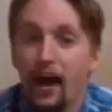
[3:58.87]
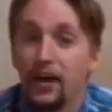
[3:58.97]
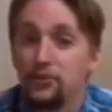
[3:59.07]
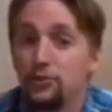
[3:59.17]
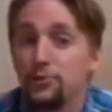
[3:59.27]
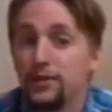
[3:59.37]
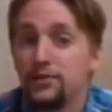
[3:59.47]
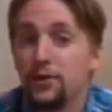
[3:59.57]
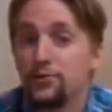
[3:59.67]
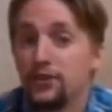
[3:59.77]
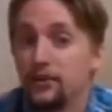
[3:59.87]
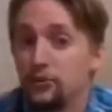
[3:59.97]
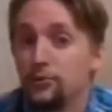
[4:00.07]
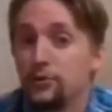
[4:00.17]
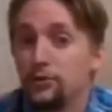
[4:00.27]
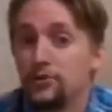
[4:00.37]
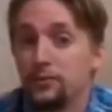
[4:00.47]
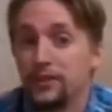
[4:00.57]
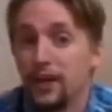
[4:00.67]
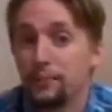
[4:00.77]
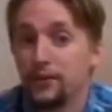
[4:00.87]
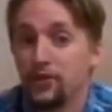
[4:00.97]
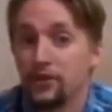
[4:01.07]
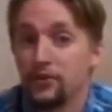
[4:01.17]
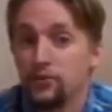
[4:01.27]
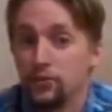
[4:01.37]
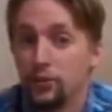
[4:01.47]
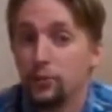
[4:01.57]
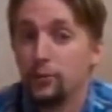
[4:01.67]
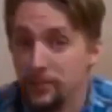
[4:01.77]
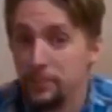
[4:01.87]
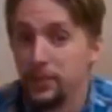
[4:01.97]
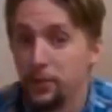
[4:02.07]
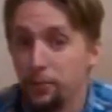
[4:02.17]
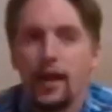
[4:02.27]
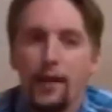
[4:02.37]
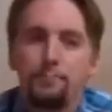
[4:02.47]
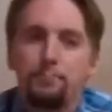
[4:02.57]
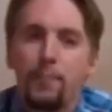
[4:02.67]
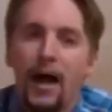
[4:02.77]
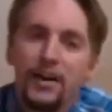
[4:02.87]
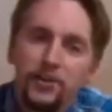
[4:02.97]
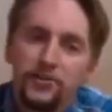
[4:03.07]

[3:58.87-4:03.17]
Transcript: I do read those and I do use them to guide my channel, so let me know. A, minor